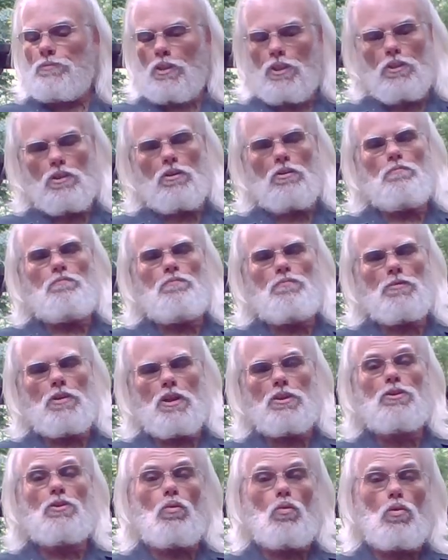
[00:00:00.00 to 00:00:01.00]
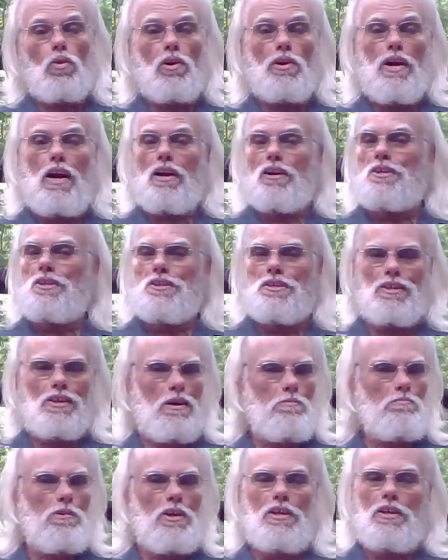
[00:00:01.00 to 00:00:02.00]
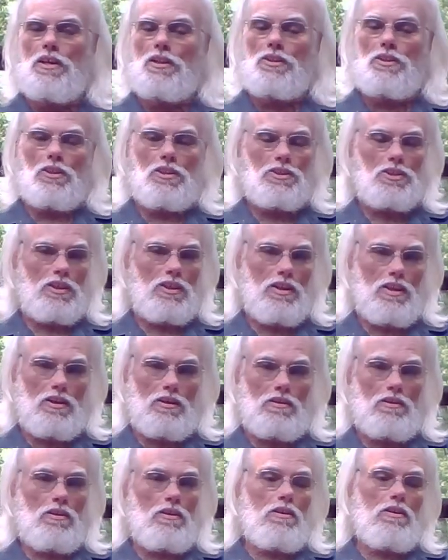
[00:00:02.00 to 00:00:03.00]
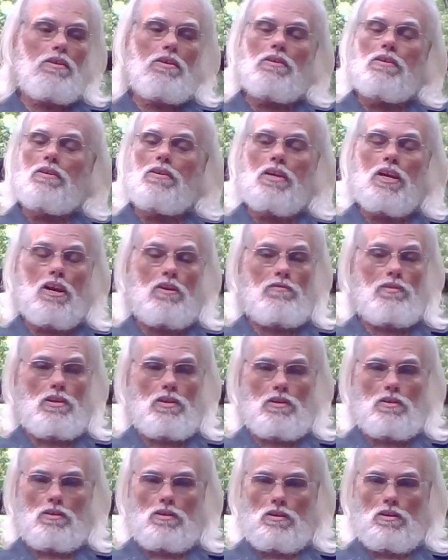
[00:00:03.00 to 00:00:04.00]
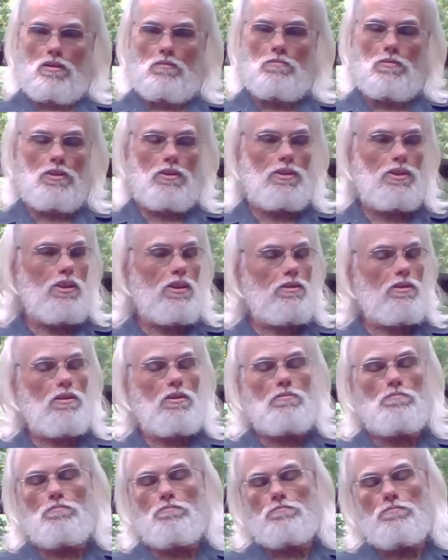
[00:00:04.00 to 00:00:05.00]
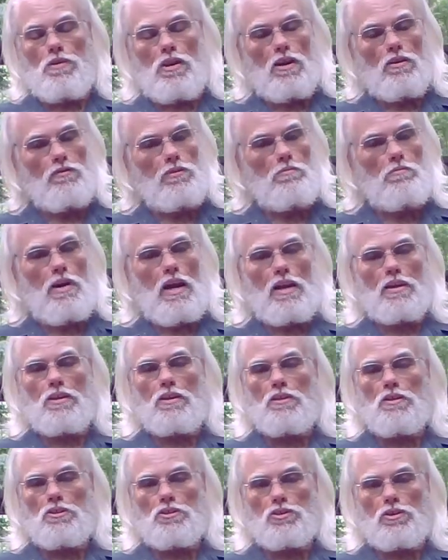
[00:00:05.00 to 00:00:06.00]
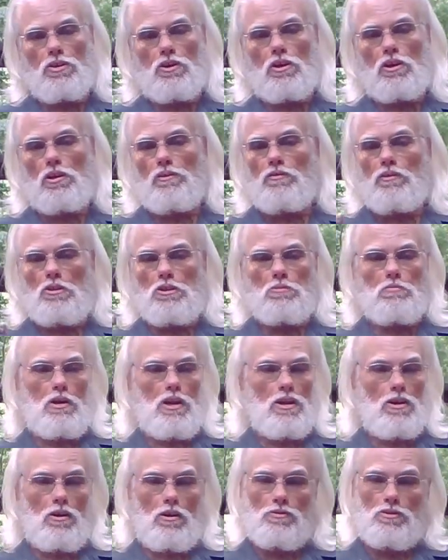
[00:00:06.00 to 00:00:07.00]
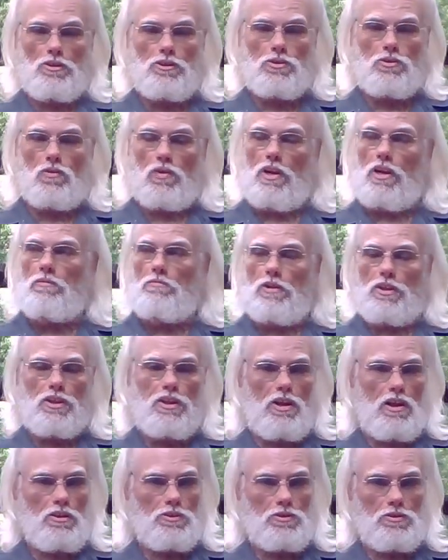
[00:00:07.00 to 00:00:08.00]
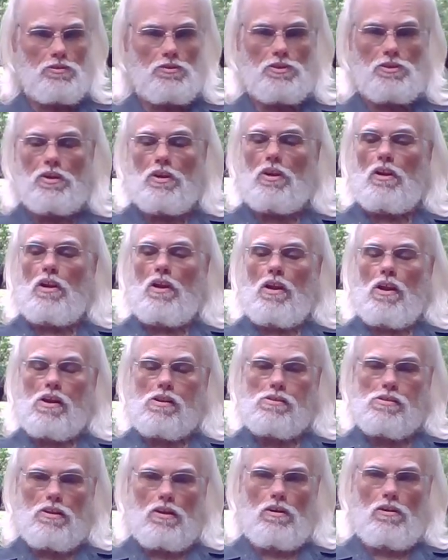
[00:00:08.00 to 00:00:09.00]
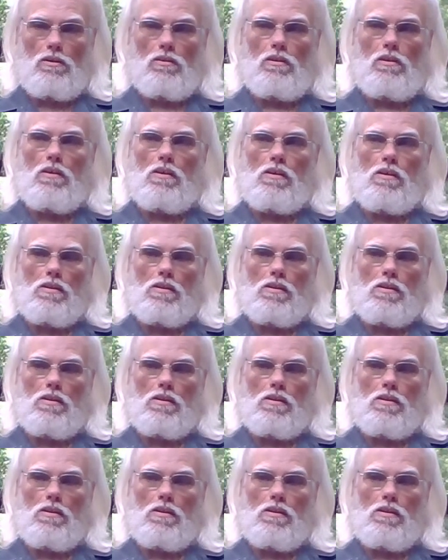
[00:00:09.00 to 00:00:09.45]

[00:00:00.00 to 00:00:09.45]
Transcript: You know, get the word out because I'm going to hit this again heavy. I'm going to get it heavy back into Cigar Reviews. My health is great. My cancer's, you know,